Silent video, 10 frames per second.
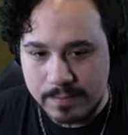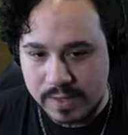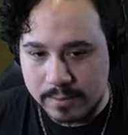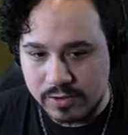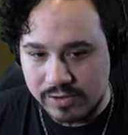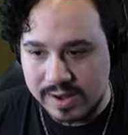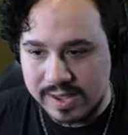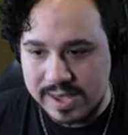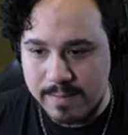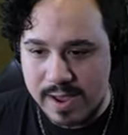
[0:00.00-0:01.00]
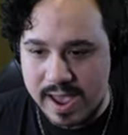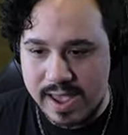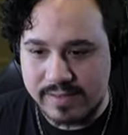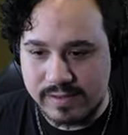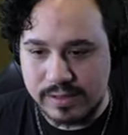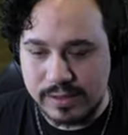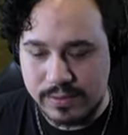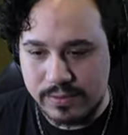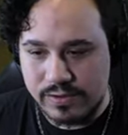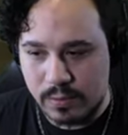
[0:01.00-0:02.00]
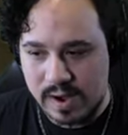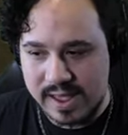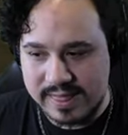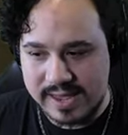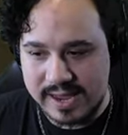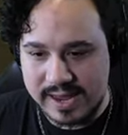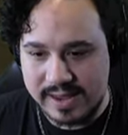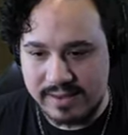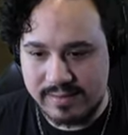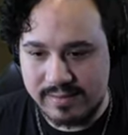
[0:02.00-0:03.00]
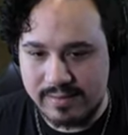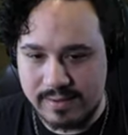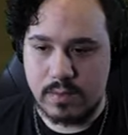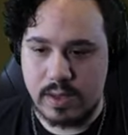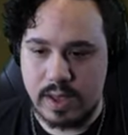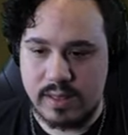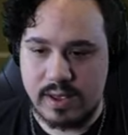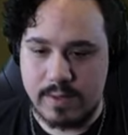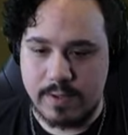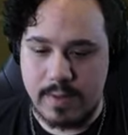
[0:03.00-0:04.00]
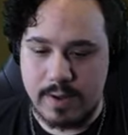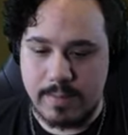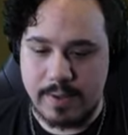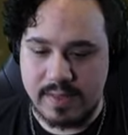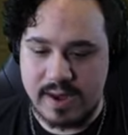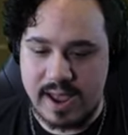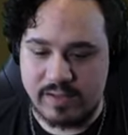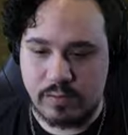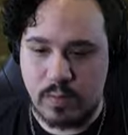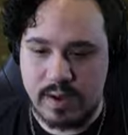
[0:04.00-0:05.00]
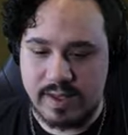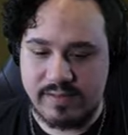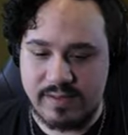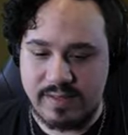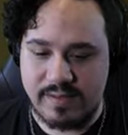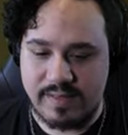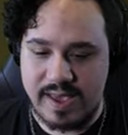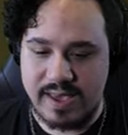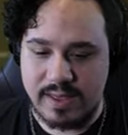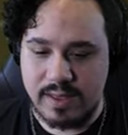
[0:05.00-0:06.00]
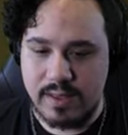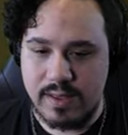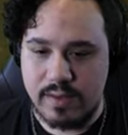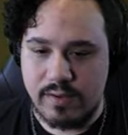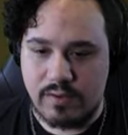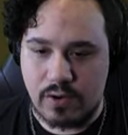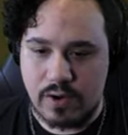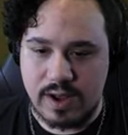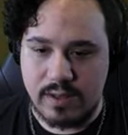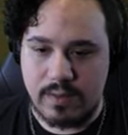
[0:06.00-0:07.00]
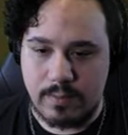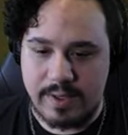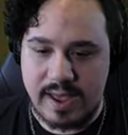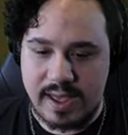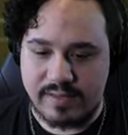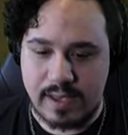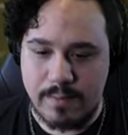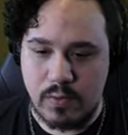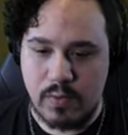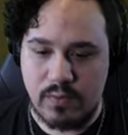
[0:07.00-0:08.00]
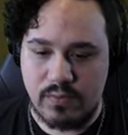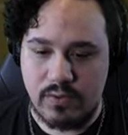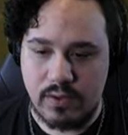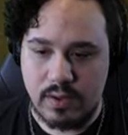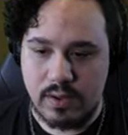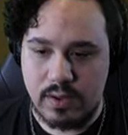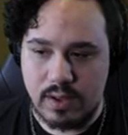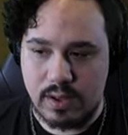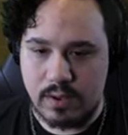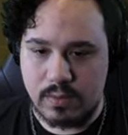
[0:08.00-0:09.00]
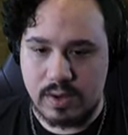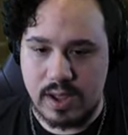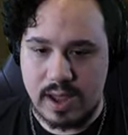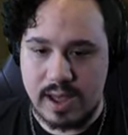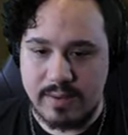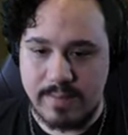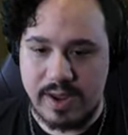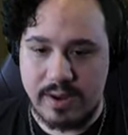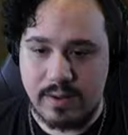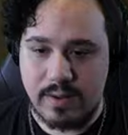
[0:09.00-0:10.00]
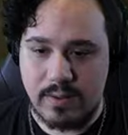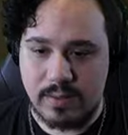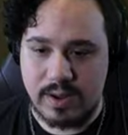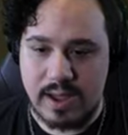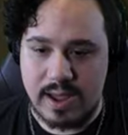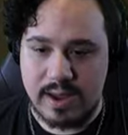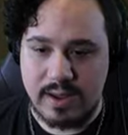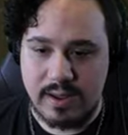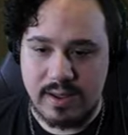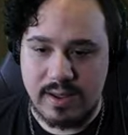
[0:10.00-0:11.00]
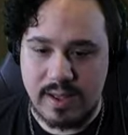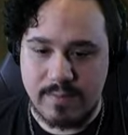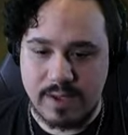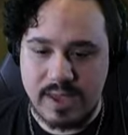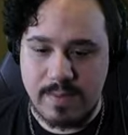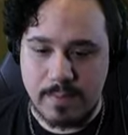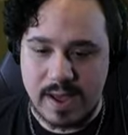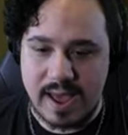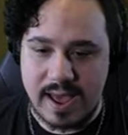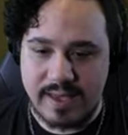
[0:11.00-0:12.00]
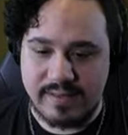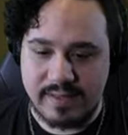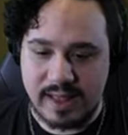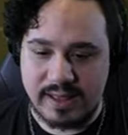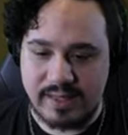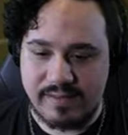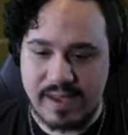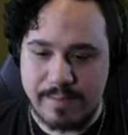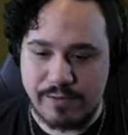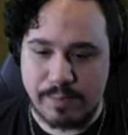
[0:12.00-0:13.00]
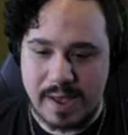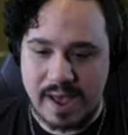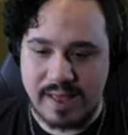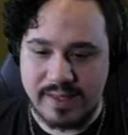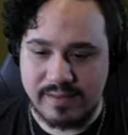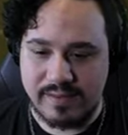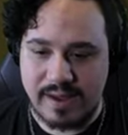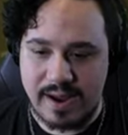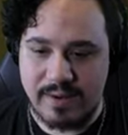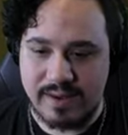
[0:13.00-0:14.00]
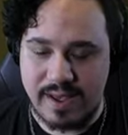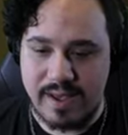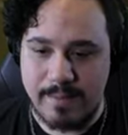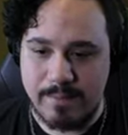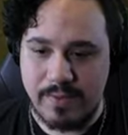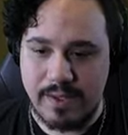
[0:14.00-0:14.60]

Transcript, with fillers: I'm just going to keep my eyes glued to where I think it is. Okay, I think I'm coming up on the next one. I see this thing turning a little bit as I move. Oh, God, man. Oh, God. I've been keeping my eyes in, like, the same spot this entire time.